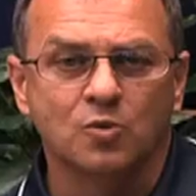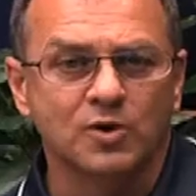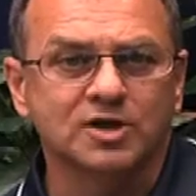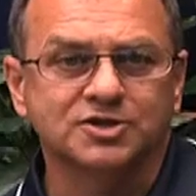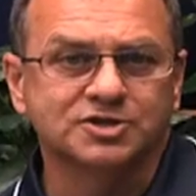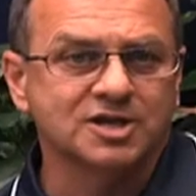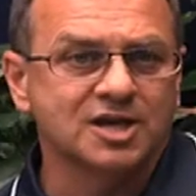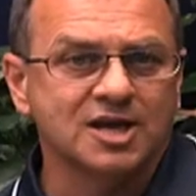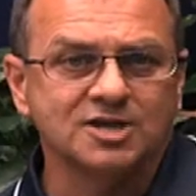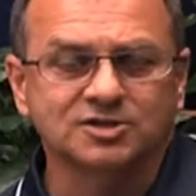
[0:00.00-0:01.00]
we could
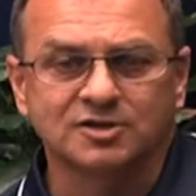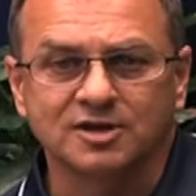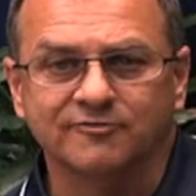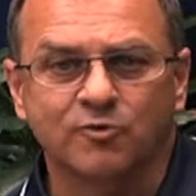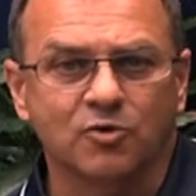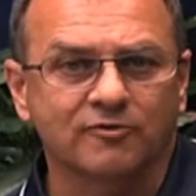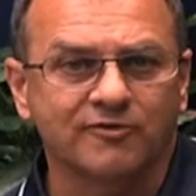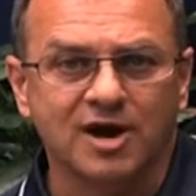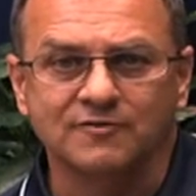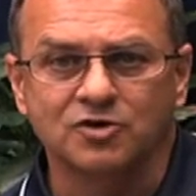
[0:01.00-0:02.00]
see easily a 4 or
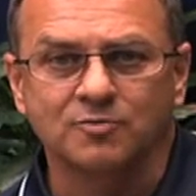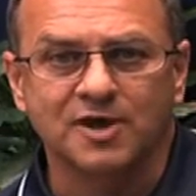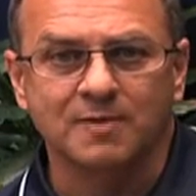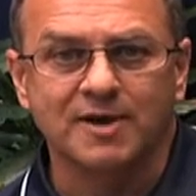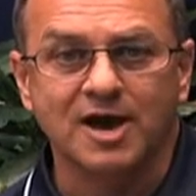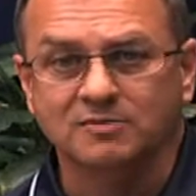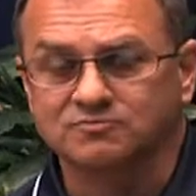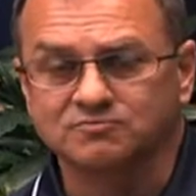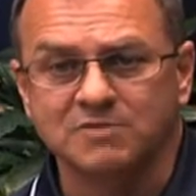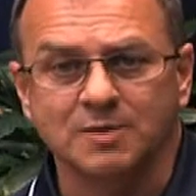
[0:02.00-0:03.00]
5 year payback,
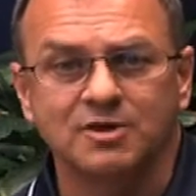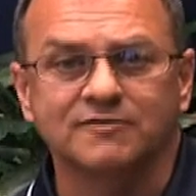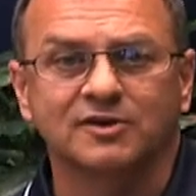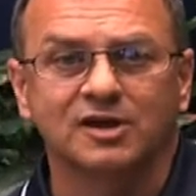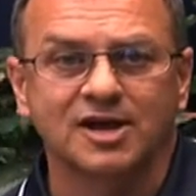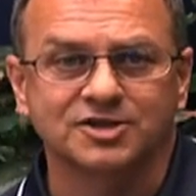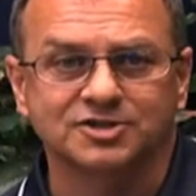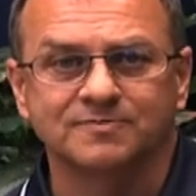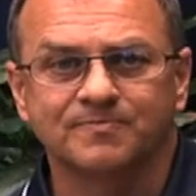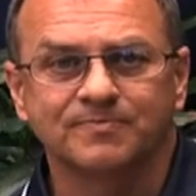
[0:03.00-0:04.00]
maybe even
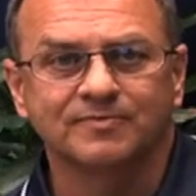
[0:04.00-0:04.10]
less.